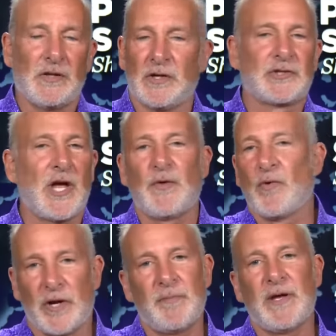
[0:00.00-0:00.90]
it looks like
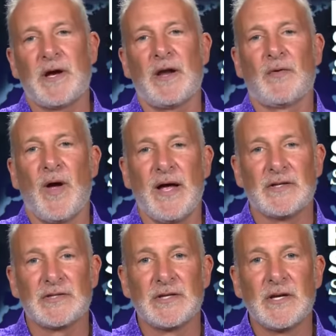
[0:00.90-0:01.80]
we're going to be cutting
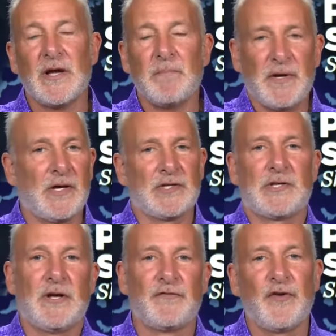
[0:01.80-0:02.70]
rates because
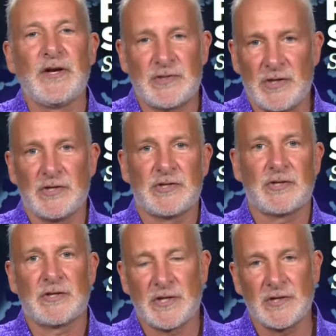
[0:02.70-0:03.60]
inflation is
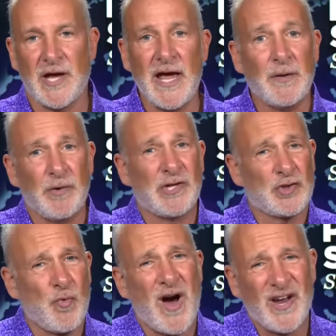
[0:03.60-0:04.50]
contained. We
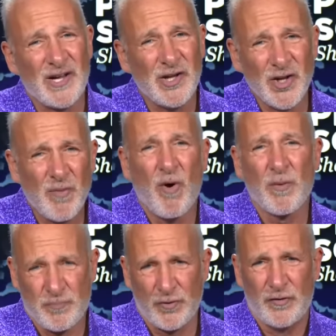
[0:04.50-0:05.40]
just want a little more
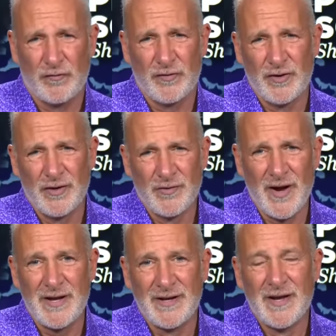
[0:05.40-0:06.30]
proof,
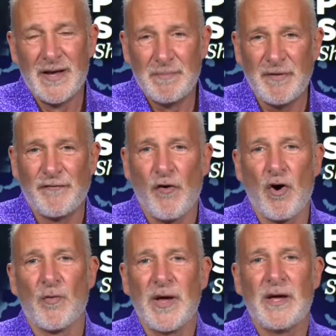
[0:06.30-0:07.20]
right?
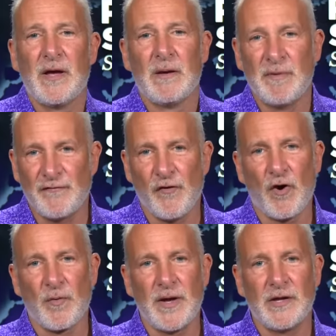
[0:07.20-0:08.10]
Before we
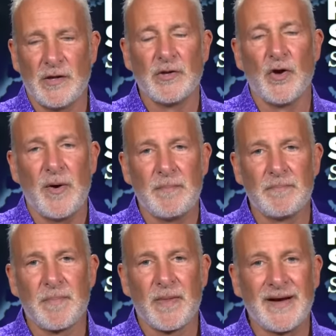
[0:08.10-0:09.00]
before we do it,
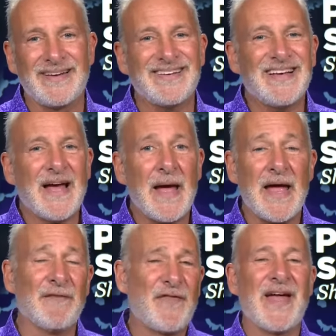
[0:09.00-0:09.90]
right?
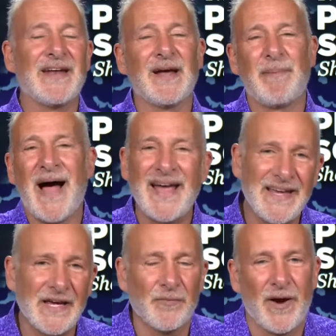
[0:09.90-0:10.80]
If they end up
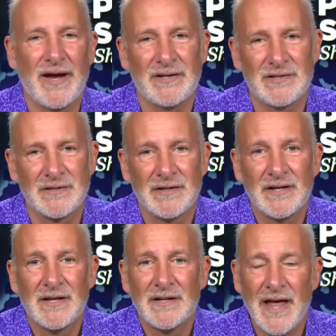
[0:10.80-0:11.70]
hiking rates,
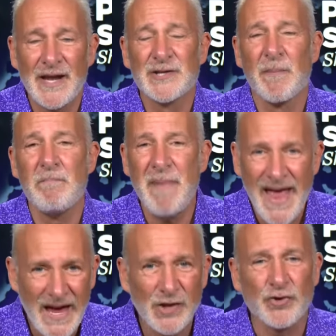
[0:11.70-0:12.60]
that is a
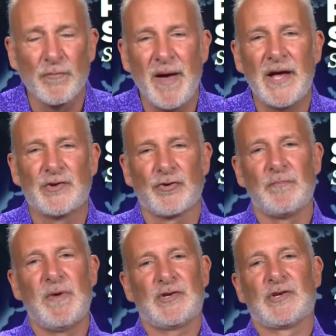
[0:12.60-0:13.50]
major major
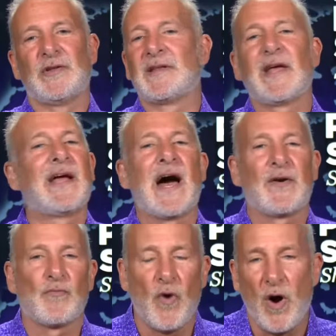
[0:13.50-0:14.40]
admission that they got
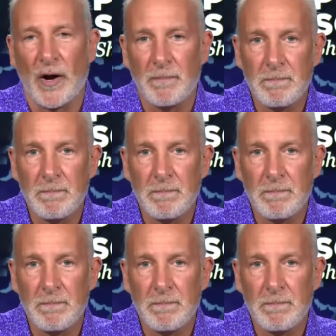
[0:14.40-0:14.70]
it wrong.